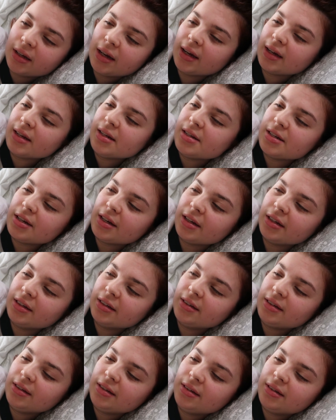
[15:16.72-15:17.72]
And
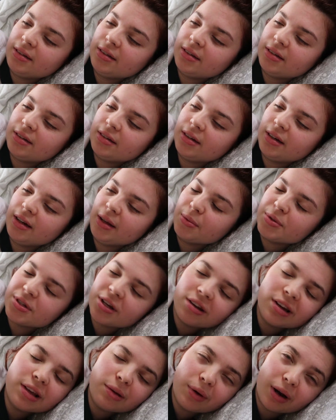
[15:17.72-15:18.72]
it was
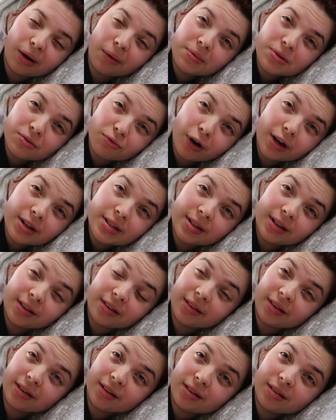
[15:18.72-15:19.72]
only when I was
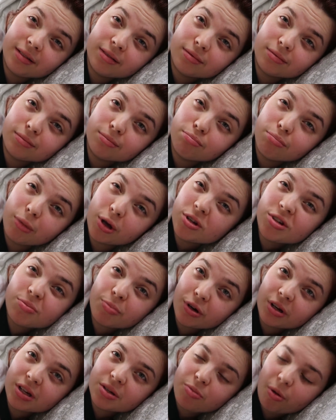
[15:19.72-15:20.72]
writing that most
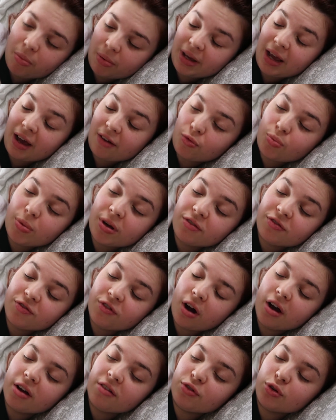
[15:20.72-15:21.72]
spoonies probably have about
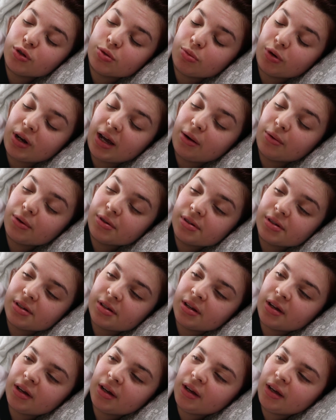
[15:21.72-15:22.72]
5 usable
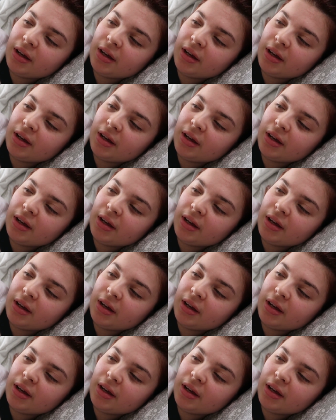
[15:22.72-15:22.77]
hours.